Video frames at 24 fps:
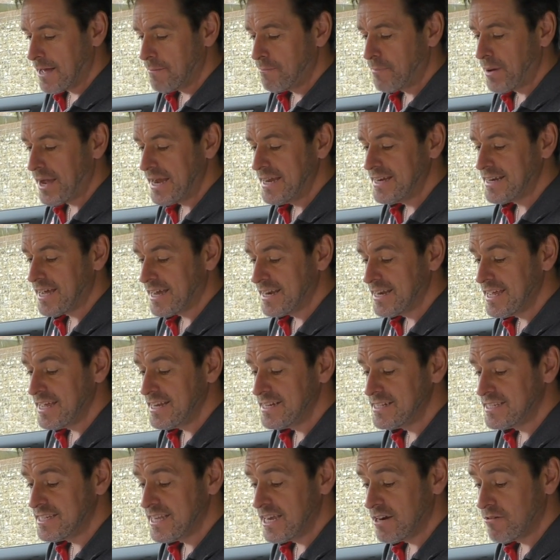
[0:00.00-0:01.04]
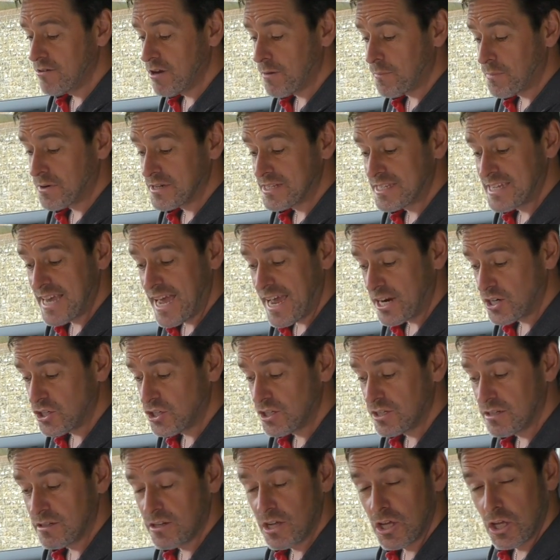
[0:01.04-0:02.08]
Paint and interior
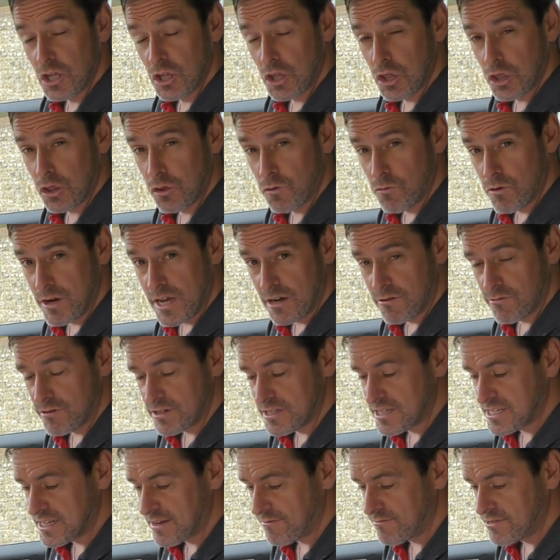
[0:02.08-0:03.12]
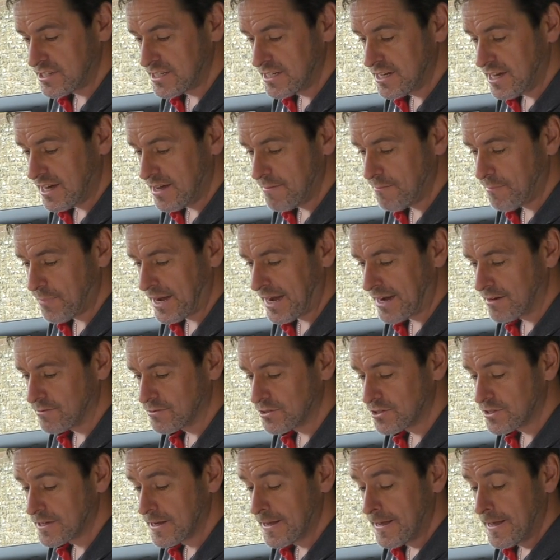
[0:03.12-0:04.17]
protection,
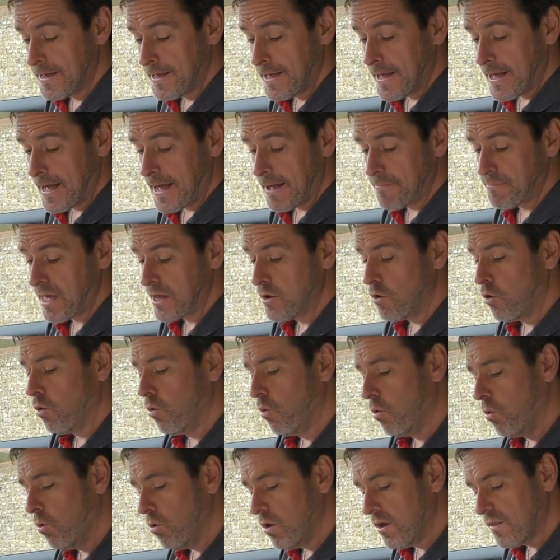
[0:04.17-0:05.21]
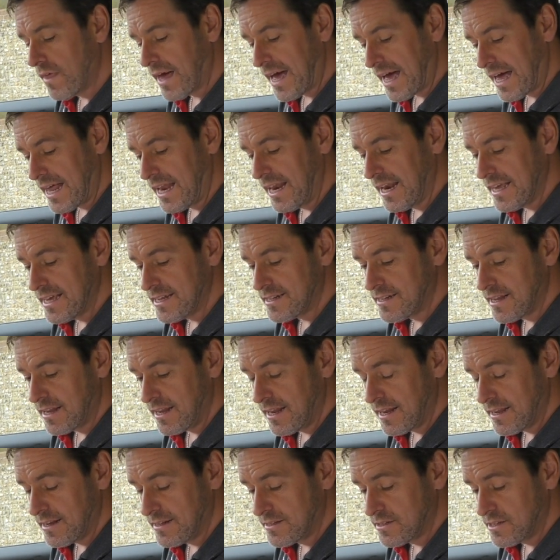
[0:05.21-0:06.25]
£379. And all of that
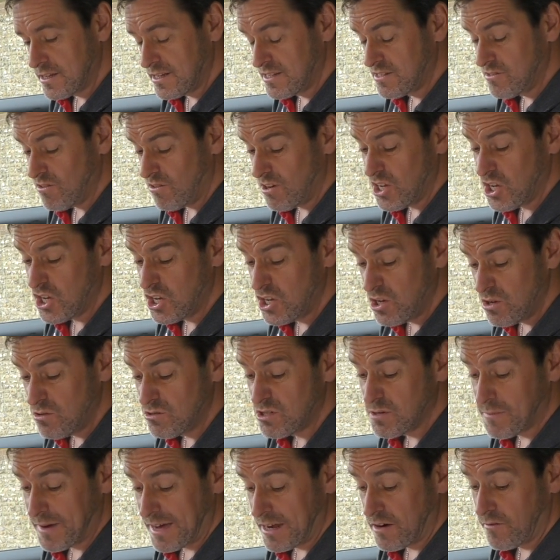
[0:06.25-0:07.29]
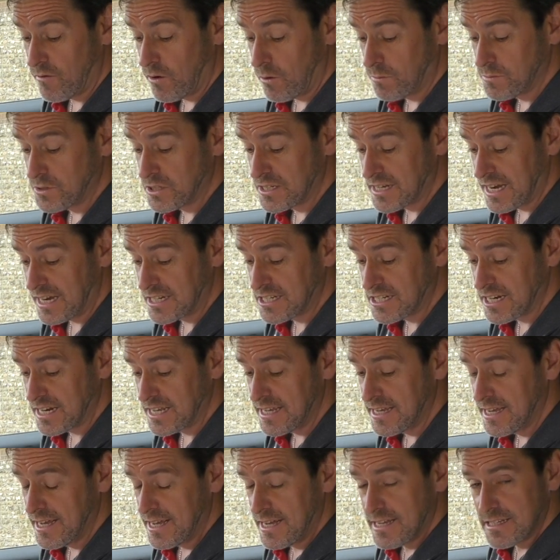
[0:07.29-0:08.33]
is not a huge amount of options,
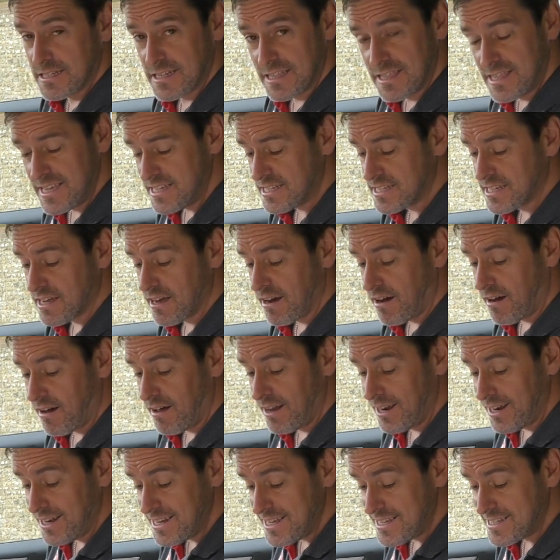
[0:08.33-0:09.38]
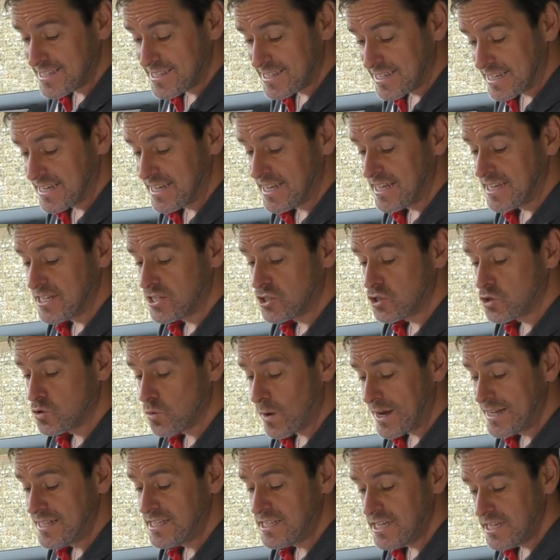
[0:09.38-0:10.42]
actually. So this car listed is
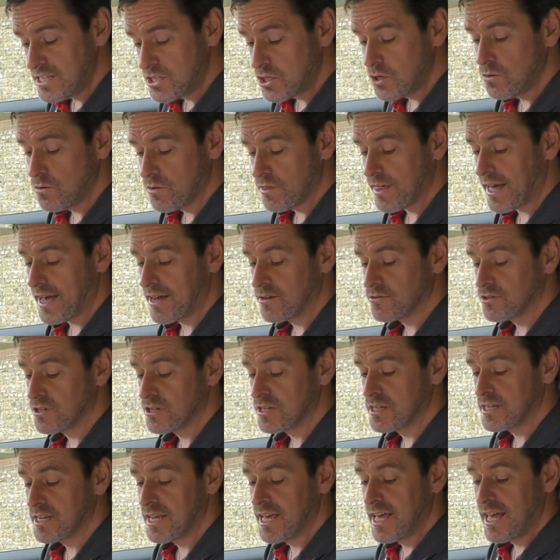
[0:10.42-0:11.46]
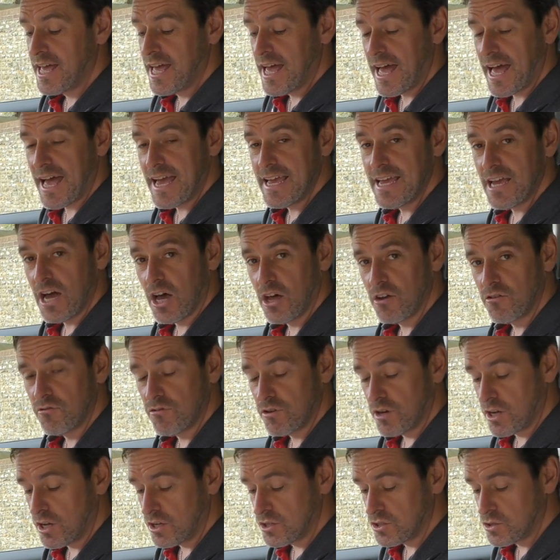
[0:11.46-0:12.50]

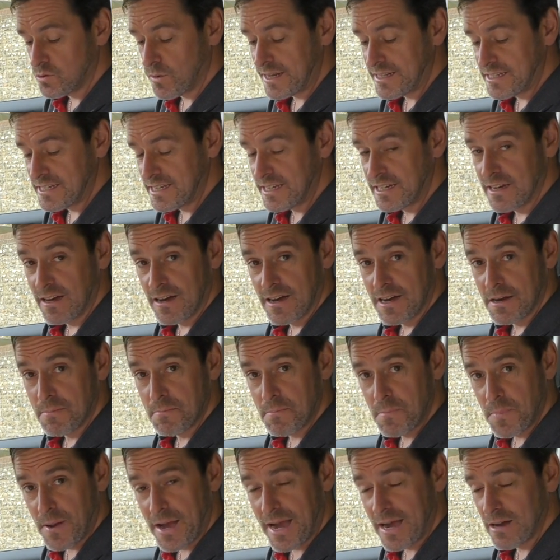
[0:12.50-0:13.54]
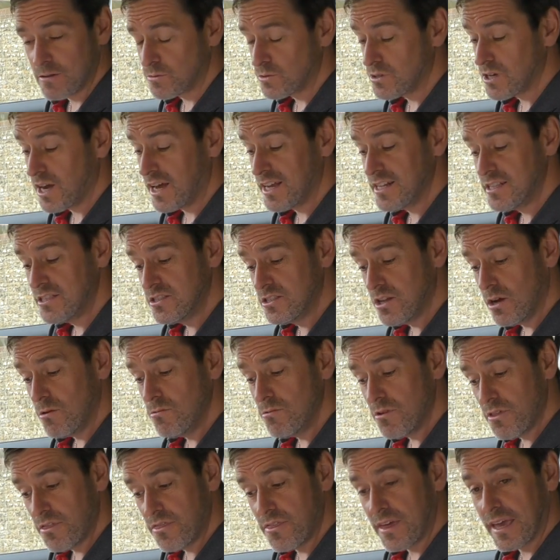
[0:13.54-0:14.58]
£22,829, which I
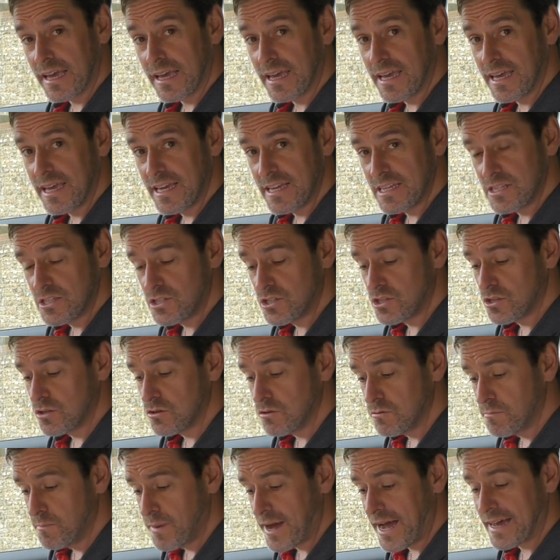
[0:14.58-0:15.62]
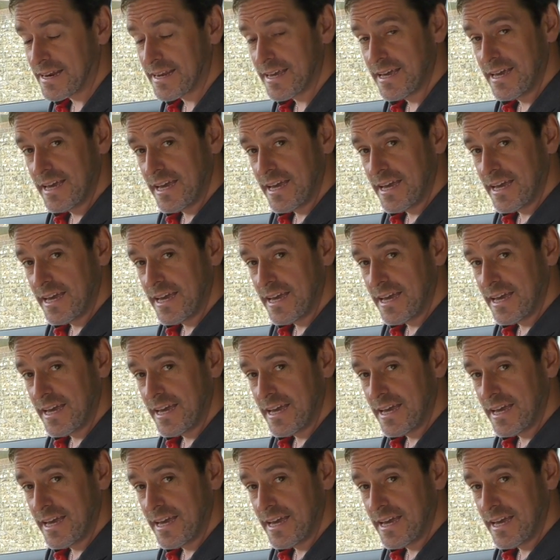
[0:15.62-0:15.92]
don't think is too bad.